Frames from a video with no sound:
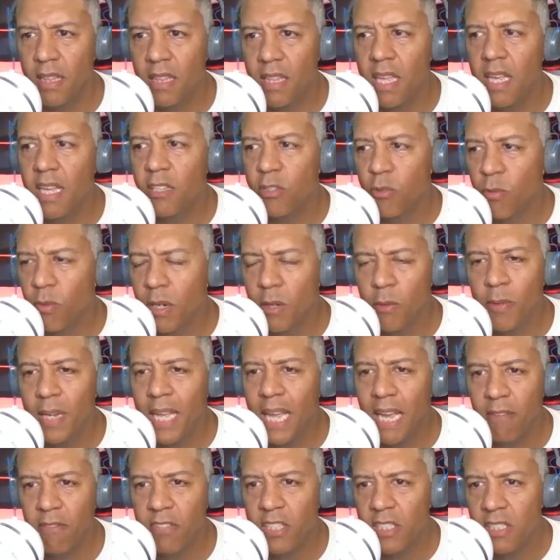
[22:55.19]
we
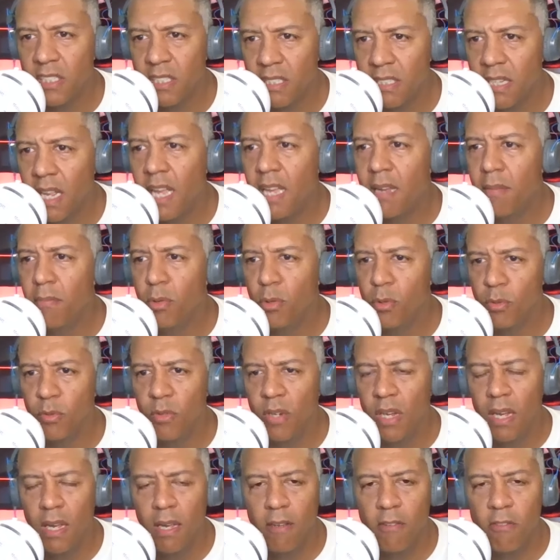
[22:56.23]
have a
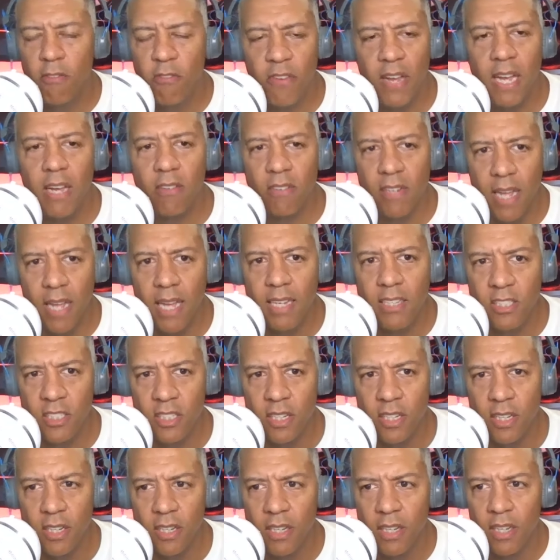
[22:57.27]
stable
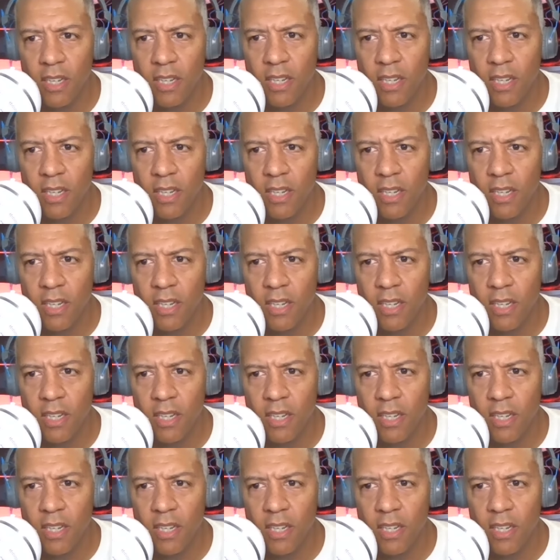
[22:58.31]
foundation.